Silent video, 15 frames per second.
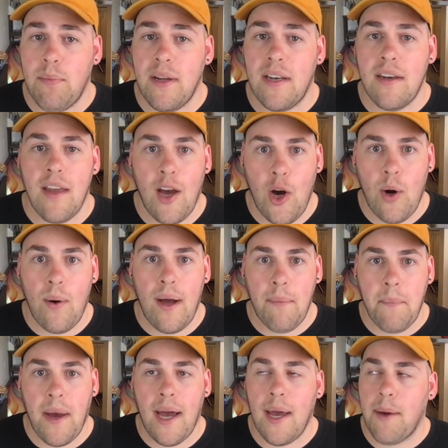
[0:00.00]
but no,
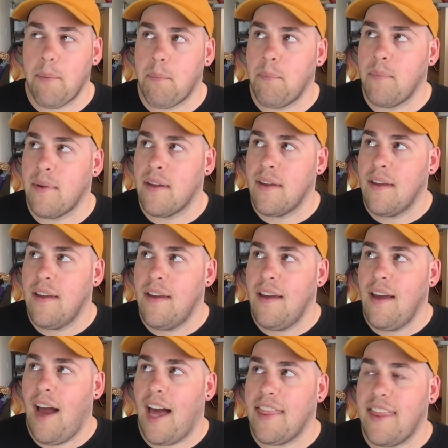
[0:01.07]

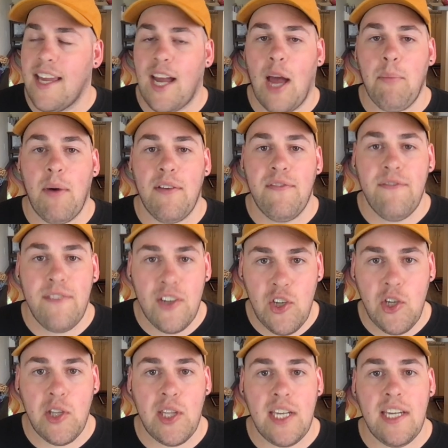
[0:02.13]
I think I'm
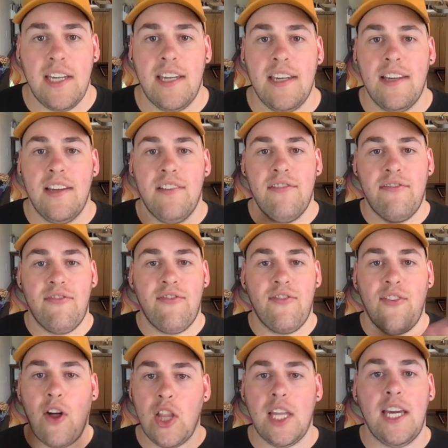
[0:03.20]
officially
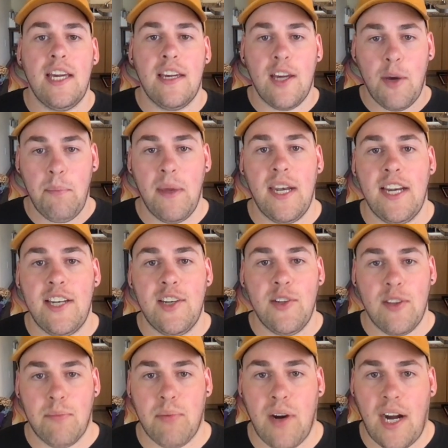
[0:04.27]
fully committed to
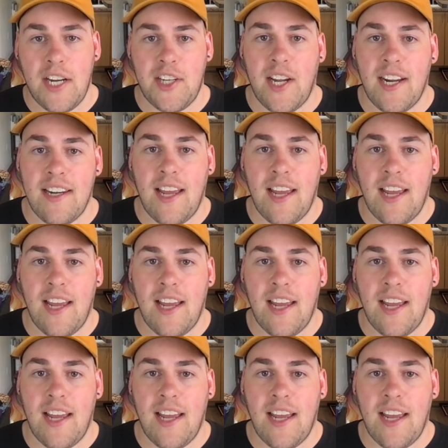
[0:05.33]
the project.